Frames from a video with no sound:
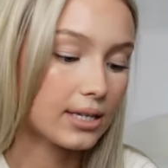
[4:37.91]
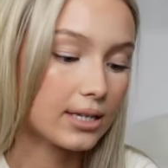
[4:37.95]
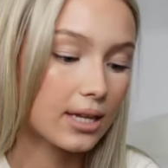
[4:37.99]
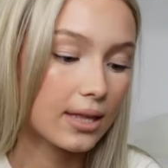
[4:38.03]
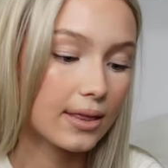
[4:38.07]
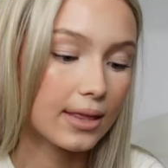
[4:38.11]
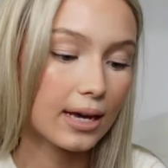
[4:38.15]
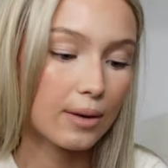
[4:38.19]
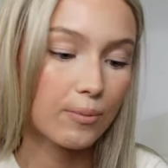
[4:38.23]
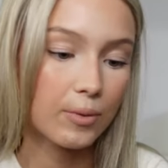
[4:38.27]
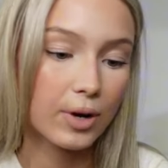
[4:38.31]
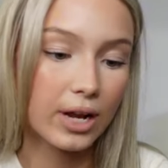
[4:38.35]

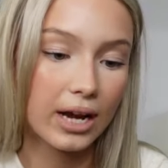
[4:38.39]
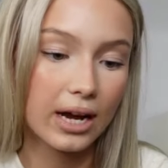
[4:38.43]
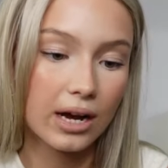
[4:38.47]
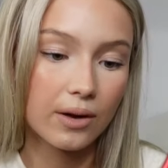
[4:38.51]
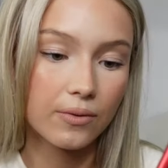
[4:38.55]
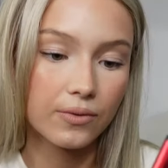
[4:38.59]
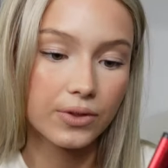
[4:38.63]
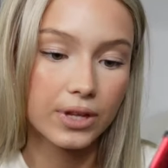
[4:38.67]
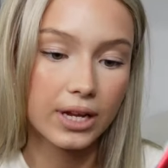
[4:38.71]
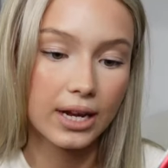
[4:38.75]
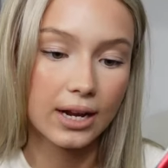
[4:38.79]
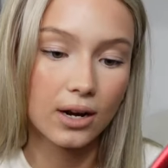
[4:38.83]
Then we
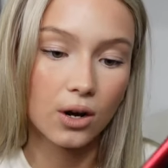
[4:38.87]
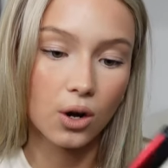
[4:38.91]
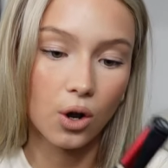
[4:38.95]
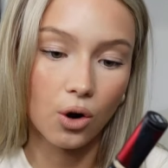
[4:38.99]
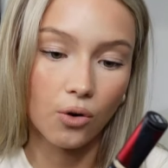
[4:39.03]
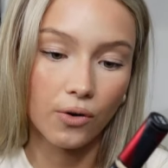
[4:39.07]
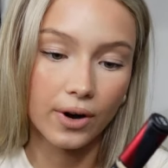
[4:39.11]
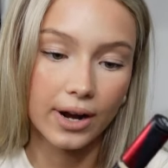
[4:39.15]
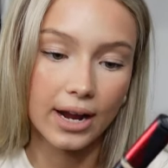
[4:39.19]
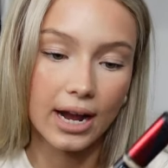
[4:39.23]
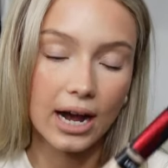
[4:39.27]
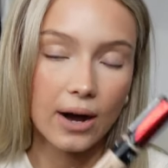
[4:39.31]
have the
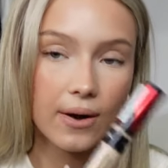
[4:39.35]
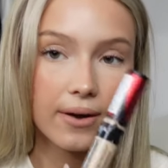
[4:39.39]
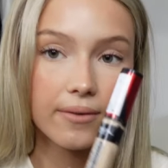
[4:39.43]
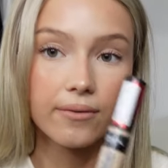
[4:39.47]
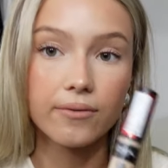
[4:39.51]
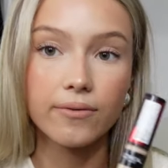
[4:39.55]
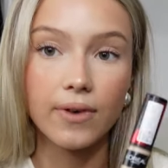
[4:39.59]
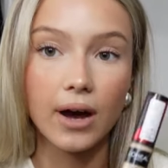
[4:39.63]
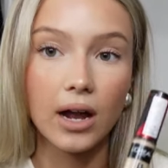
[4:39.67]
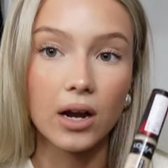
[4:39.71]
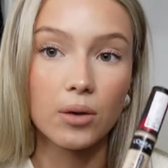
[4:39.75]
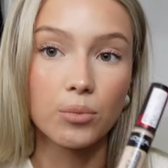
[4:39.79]
L'Oreal
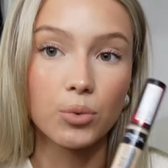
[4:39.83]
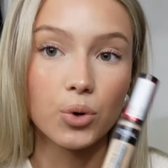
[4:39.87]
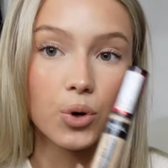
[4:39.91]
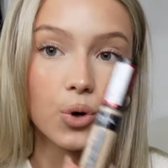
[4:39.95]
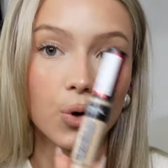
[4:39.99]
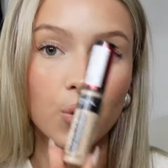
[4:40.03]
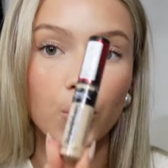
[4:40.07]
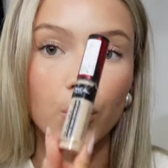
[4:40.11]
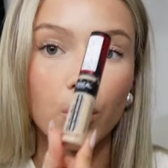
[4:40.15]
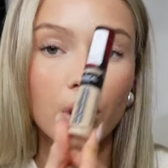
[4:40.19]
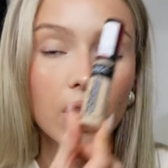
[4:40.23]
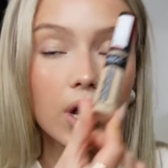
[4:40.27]

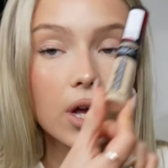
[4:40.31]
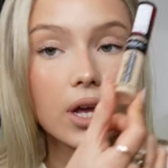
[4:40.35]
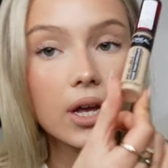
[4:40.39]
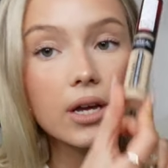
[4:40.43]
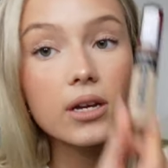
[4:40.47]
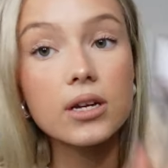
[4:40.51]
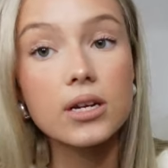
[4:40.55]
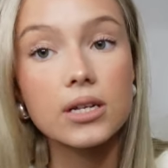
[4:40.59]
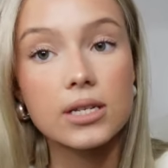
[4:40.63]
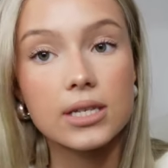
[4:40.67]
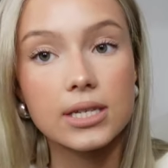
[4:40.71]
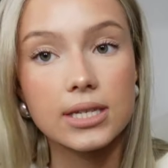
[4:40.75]
Infallible
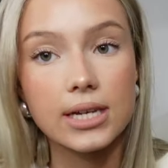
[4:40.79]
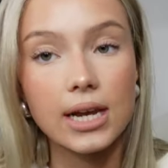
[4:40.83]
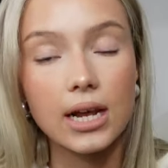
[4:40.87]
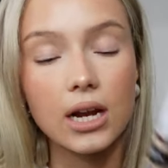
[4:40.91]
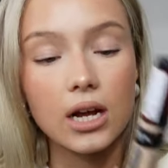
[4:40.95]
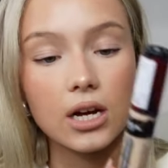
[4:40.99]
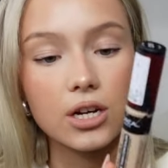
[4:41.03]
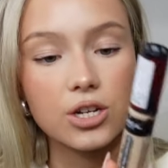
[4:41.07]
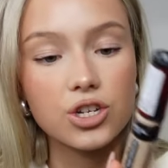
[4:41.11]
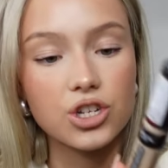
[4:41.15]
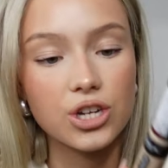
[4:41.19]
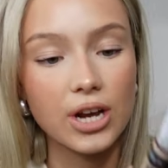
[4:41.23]

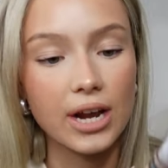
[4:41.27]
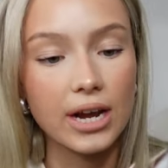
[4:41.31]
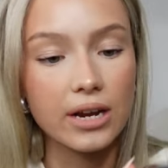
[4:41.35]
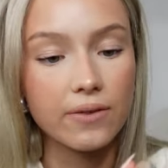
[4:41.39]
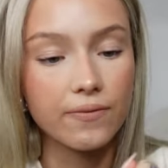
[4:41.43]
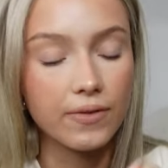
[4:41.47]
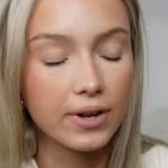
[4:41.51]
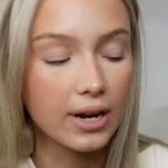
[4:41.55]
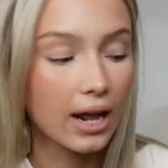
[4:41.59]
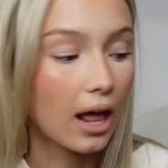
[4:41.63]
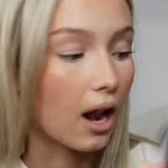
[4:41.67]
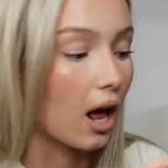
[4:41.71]
Concealer shade
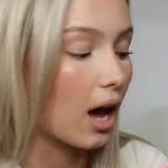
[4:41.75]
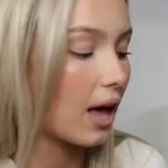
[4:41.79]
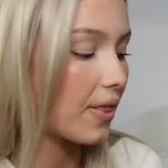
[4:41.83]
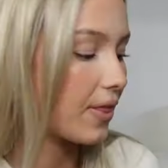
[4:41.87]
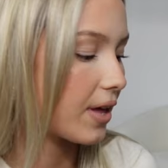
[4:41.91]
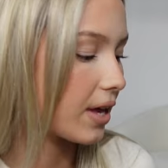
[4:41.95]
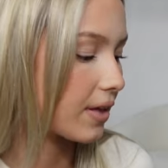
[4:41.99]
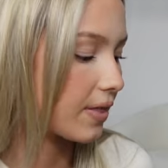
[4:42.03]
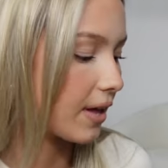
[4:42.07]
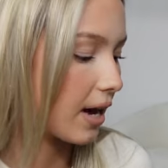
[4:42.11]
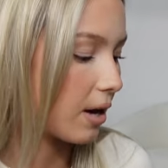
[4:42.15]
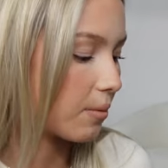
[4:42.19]
Vanilla. I
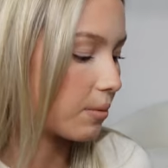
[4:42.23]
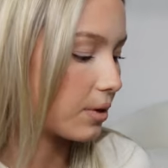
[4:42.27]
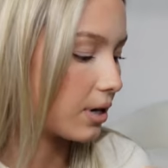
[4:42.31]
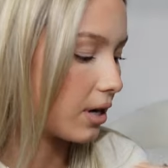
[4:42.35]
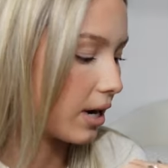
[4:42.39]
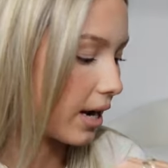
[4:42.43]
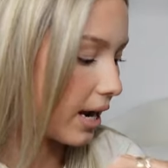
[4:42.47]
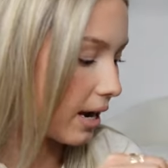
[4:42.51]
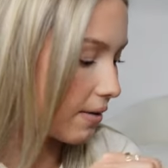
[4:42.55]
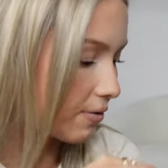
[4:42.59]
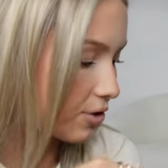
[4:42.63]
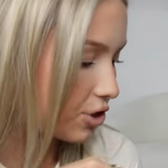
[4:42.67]
think that one I
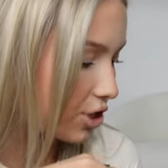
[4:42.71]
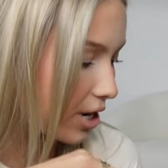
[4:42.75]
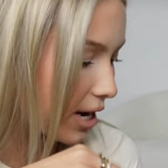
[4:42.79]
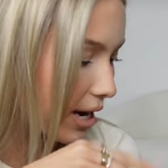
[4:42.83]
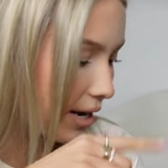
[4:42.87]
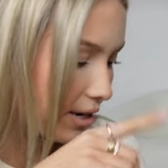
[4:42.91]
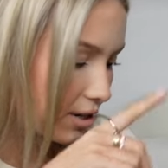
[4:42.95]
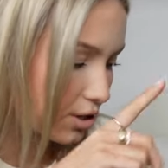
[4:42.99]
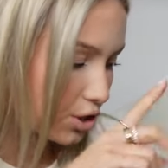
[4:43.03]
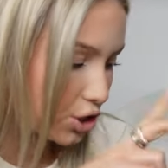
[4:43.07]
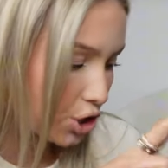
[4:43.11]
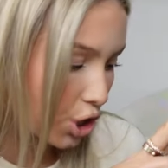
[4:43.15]
have
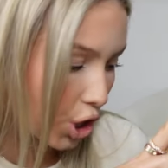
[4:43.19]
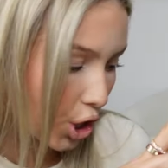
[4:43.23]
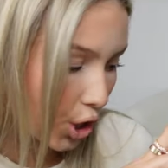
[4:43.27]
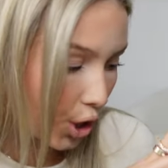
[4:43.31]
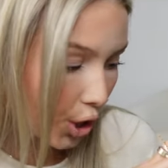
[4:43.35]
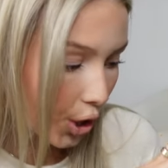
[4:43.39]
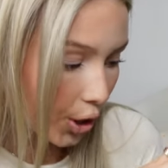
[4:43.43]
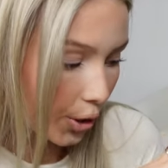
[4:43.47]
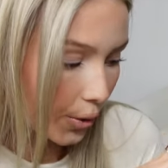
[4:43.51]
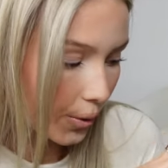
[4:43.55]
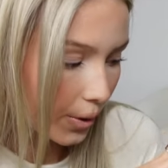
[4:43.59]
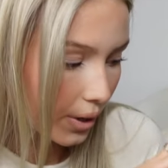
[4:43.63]
shade
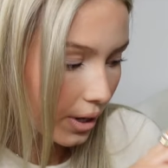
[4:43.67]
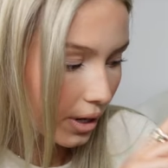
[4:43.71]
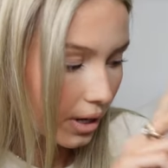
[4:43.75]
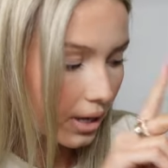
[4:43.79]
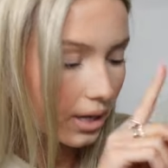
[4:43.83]
2.